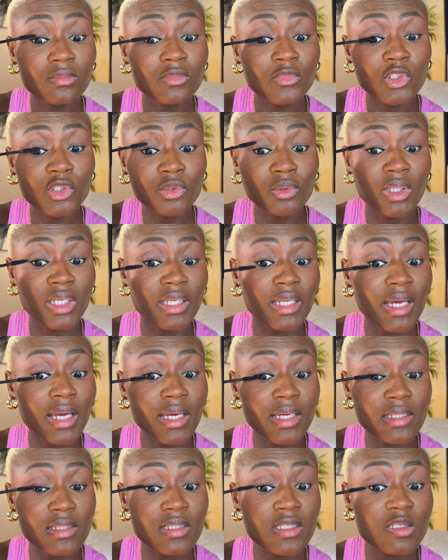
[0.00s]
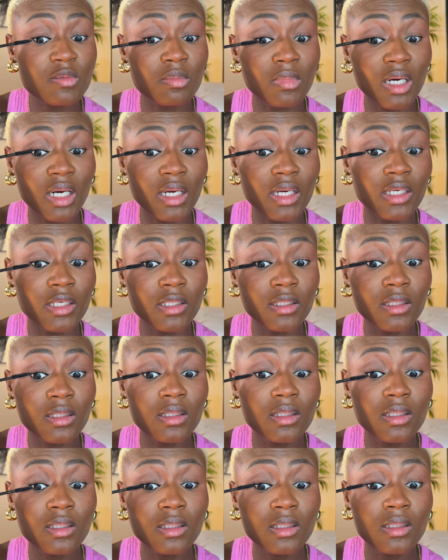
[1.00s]
to enhance my
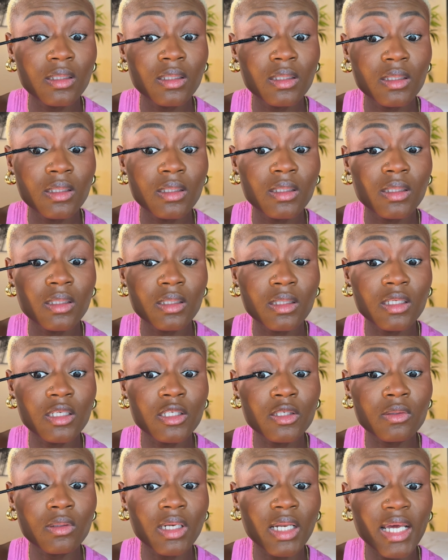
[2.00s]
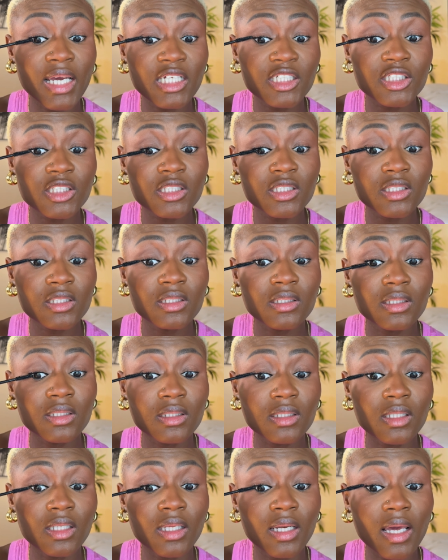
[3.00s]
little lash
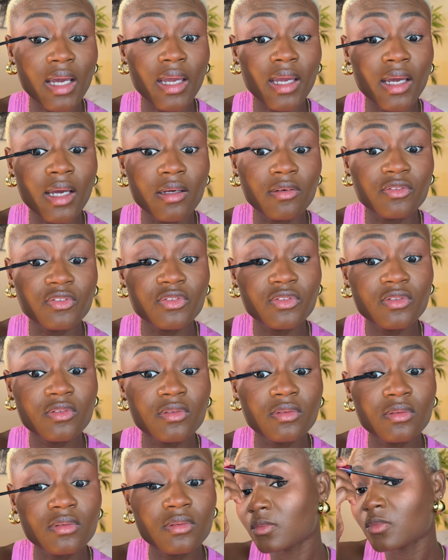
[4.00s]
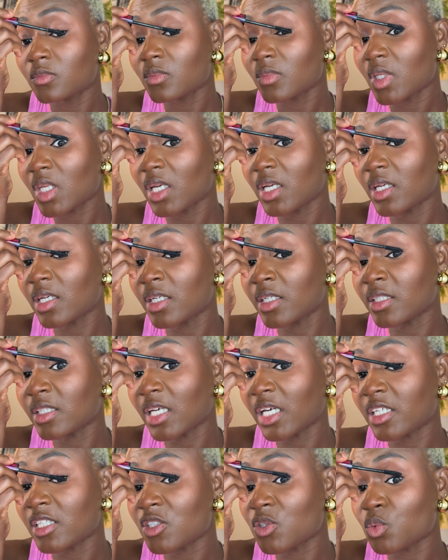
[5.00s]
that I have. And
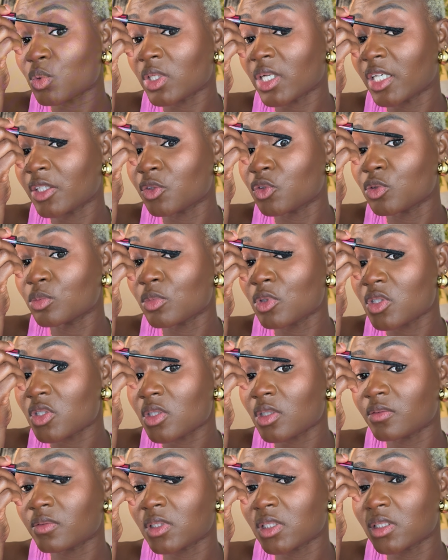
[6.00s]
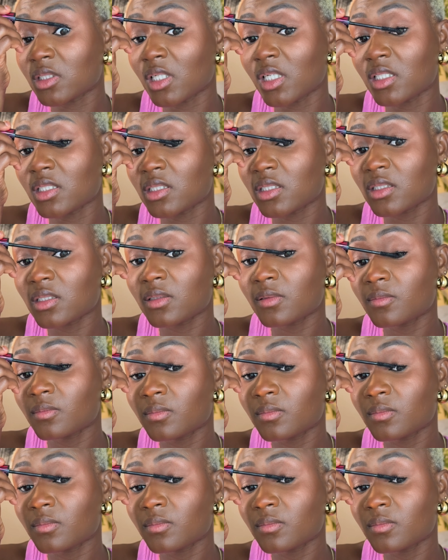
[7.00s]
that is what I do most of the days.